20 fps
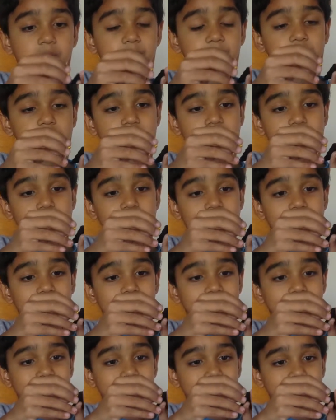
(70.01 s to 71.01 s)
Put
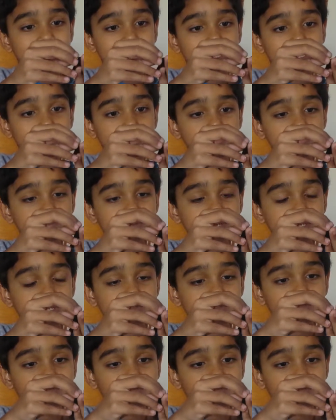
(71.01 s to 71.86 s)
this yellow piece